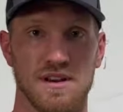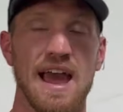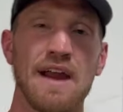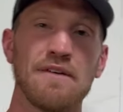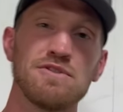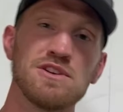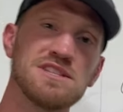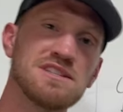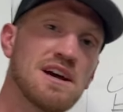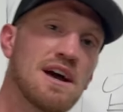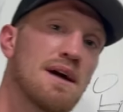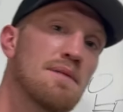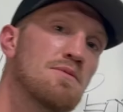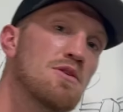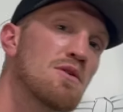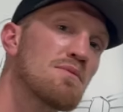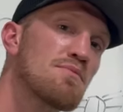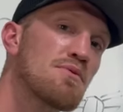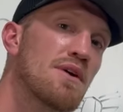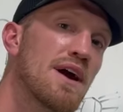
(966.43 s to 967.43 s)
Every time
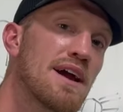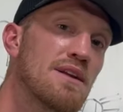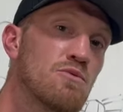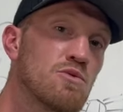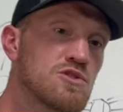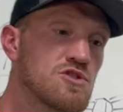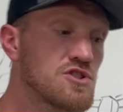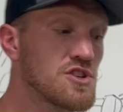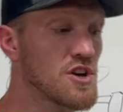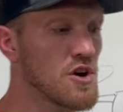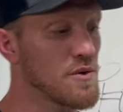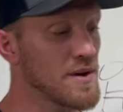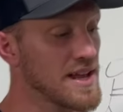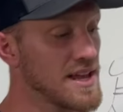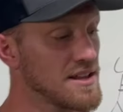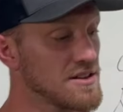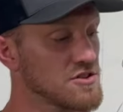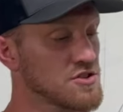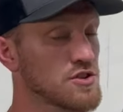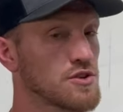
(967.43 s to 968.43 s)
your brain wants to go
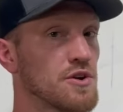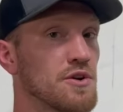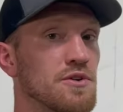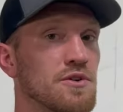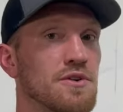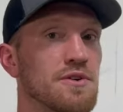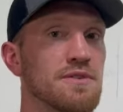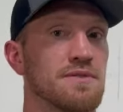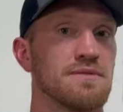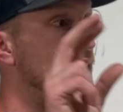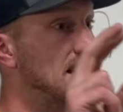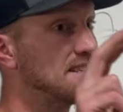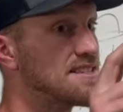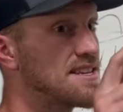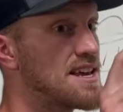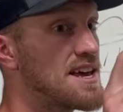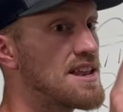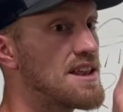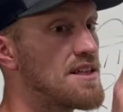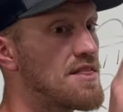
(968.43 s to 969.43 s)
internal, as
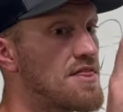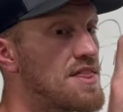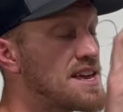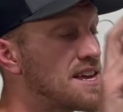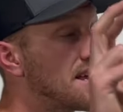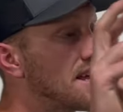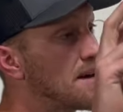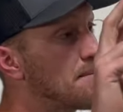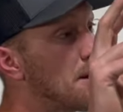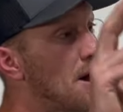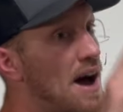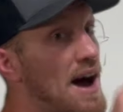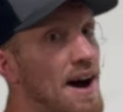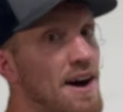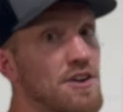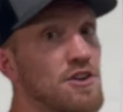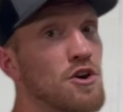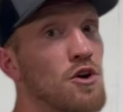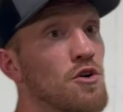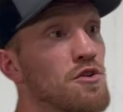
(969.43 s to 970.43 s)
in thinking about
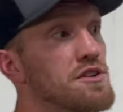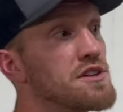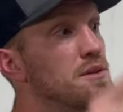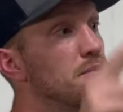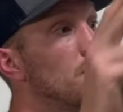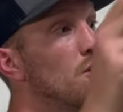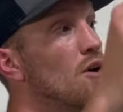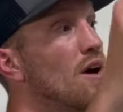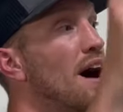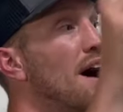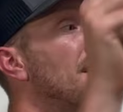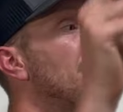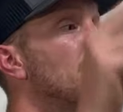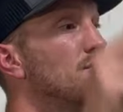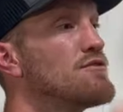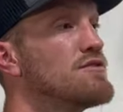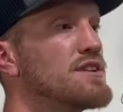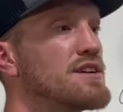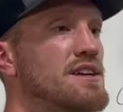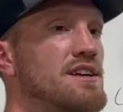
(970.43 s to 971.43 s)
how you're holding the ball, how you're
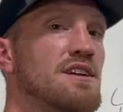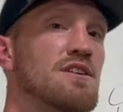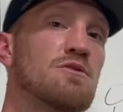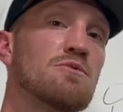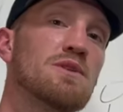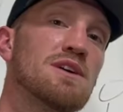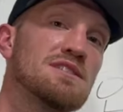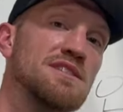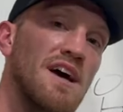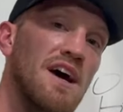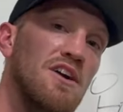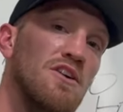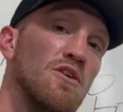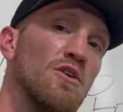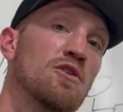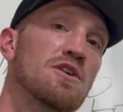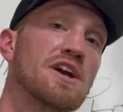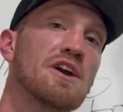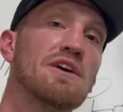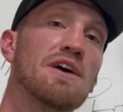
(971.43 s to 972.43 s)
flicking your wrist, how you're
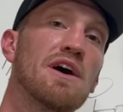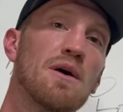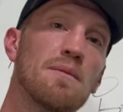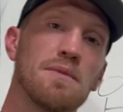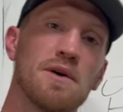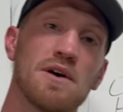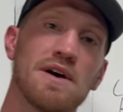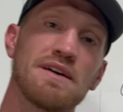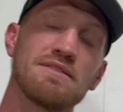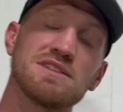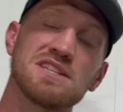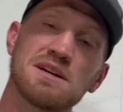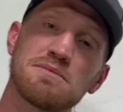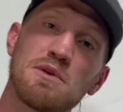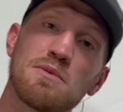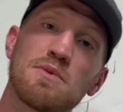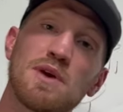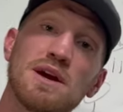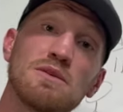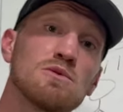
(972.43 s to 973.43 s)
holding your elbow, every time
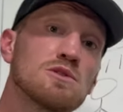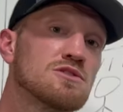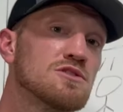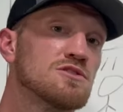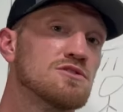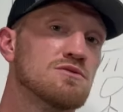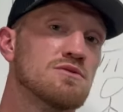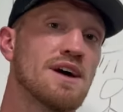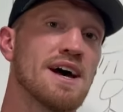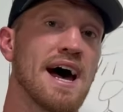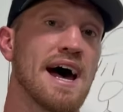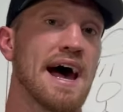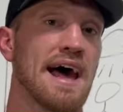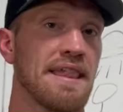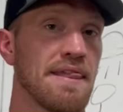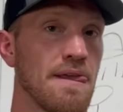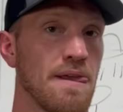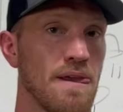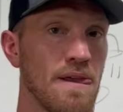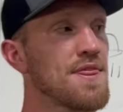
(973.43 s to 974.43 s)
your brain wants to do that,
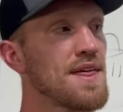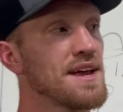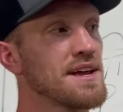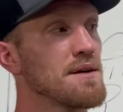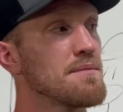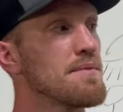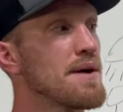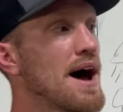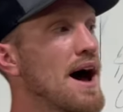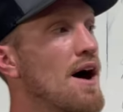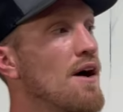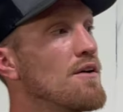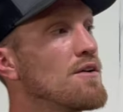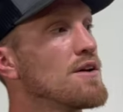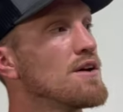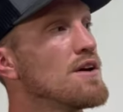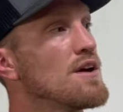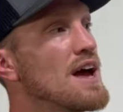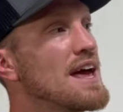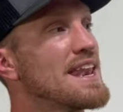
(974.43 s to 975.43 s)
think about
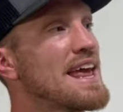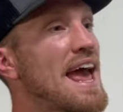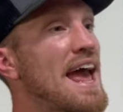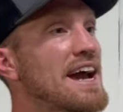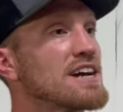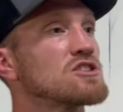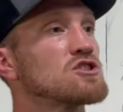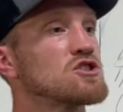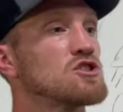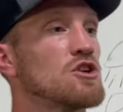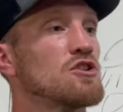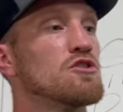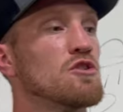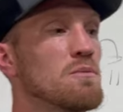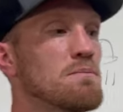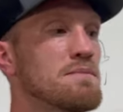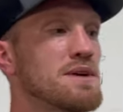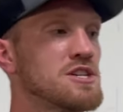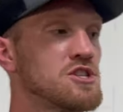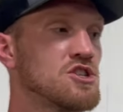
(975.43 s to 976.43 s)
an external
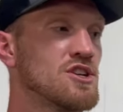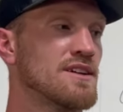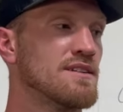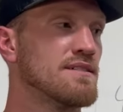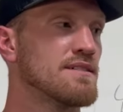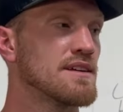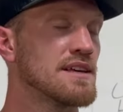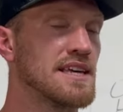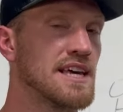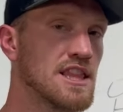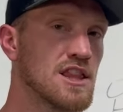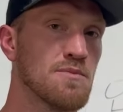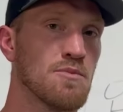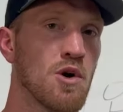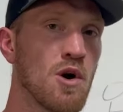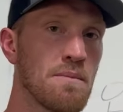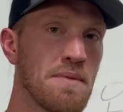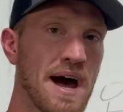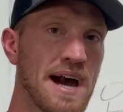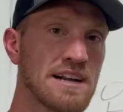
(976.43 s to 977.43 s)
mission. Get the
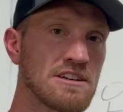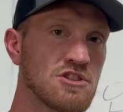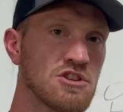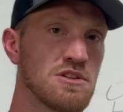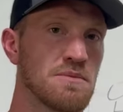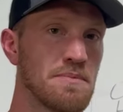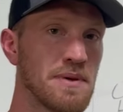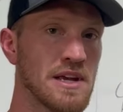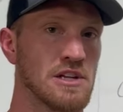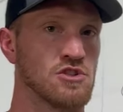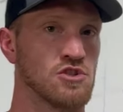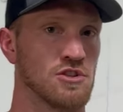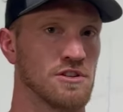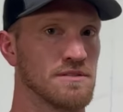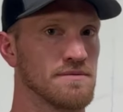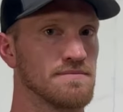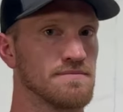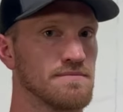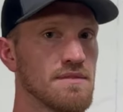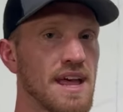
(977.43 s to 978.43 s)
ball back to the pitcher.
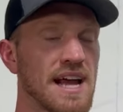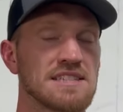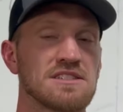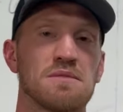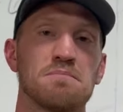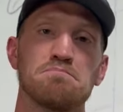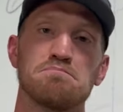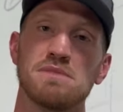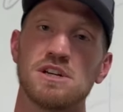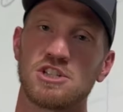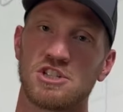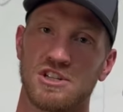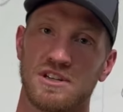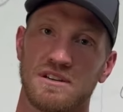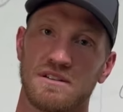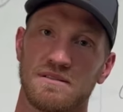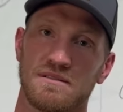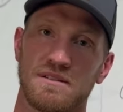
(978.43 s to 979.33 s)
That's a mission.